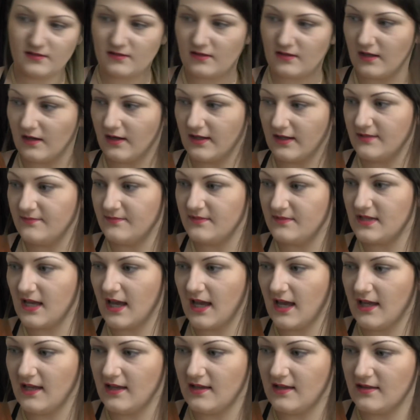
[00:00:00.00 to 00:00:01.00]
And I
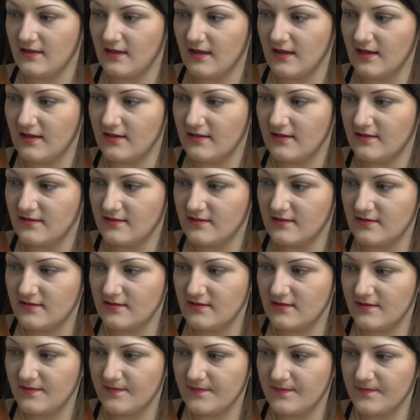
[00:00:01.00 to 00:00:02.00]
take this